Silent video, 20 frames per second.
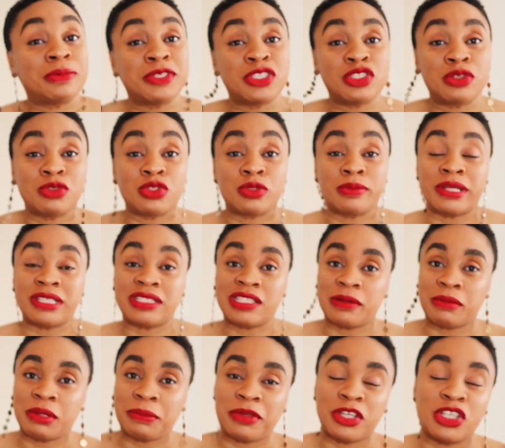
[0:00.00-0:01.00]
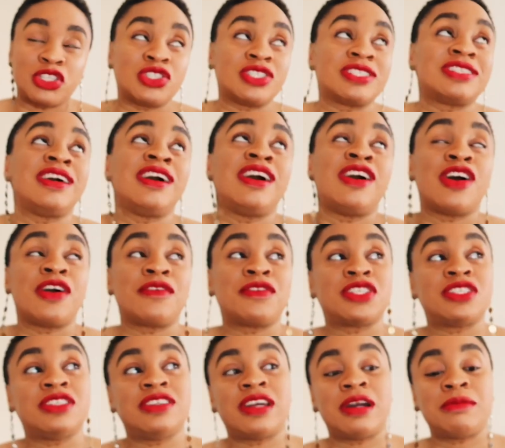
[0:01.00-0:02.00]
someone to come and take me pictures.
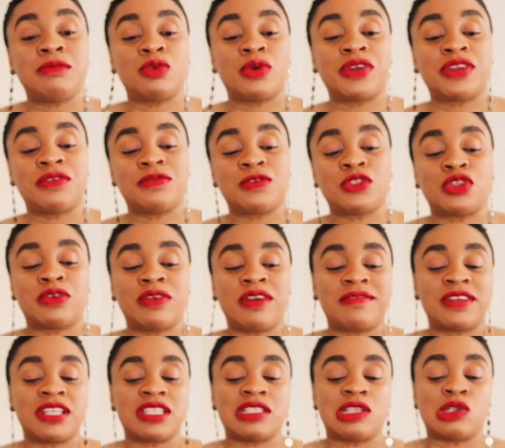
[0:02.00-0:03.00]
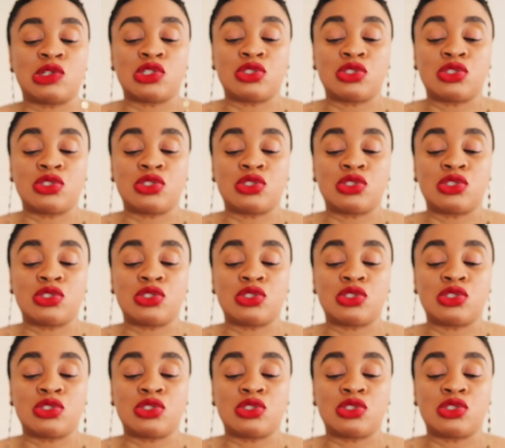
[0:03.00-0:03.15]
Obviously, you can't be working photographers now.